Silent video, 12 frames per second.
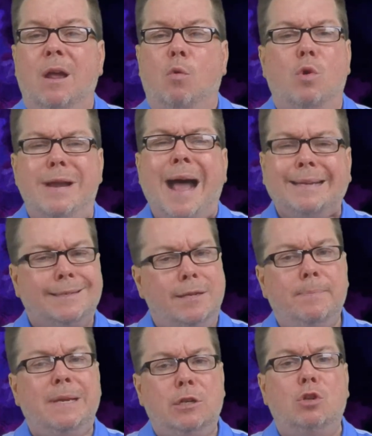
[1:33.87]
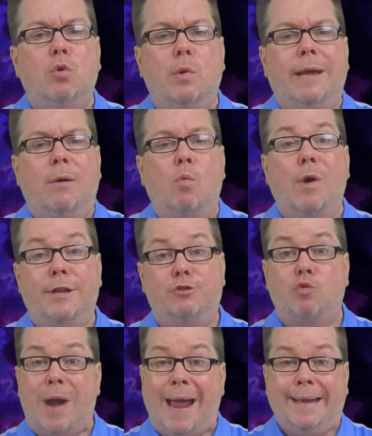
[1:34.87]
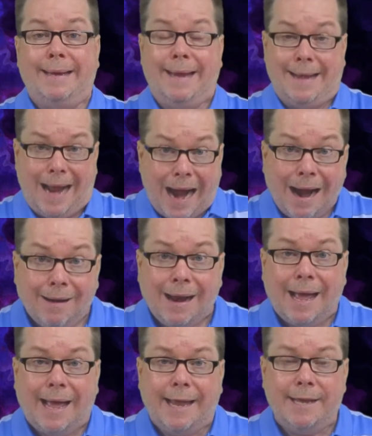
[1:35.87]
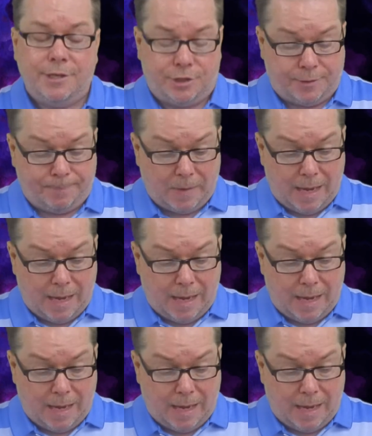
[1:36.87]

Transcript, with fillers: We're not to be doing what is right in our eyes,